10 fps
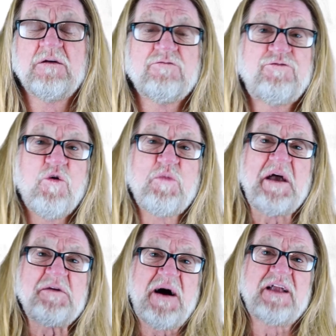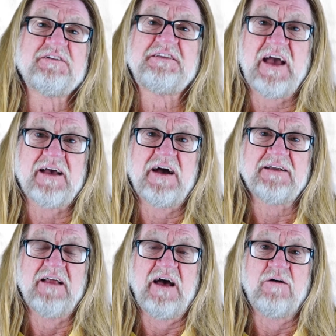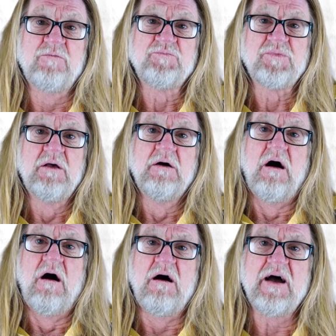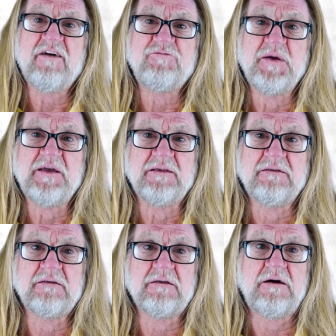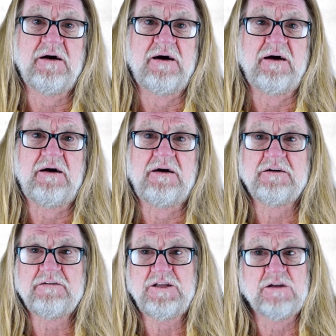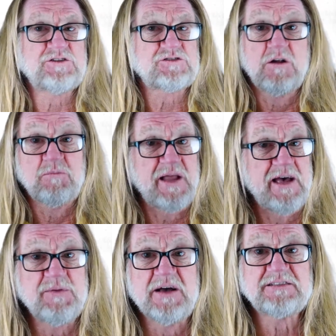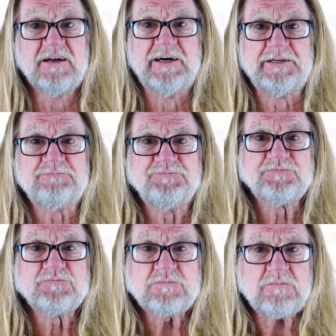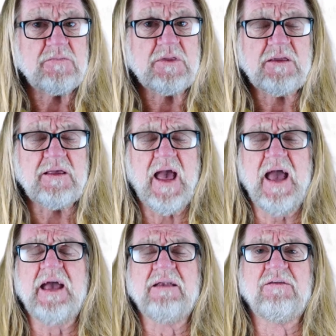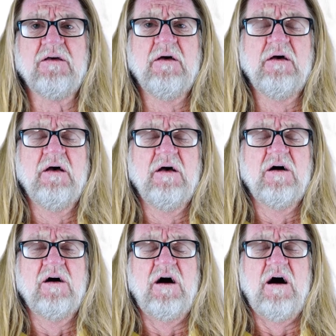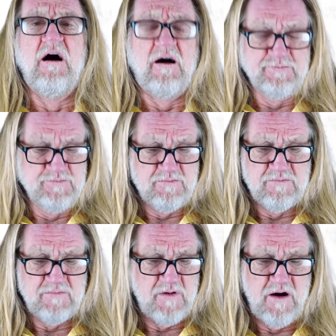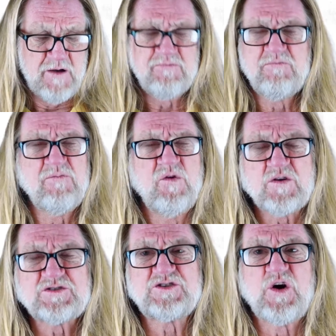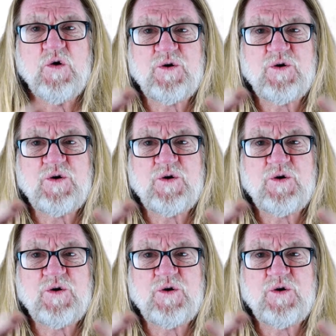For the better part of a decade now, I have been, uh, you know, just on a plant-based diet, and I'm I'm not so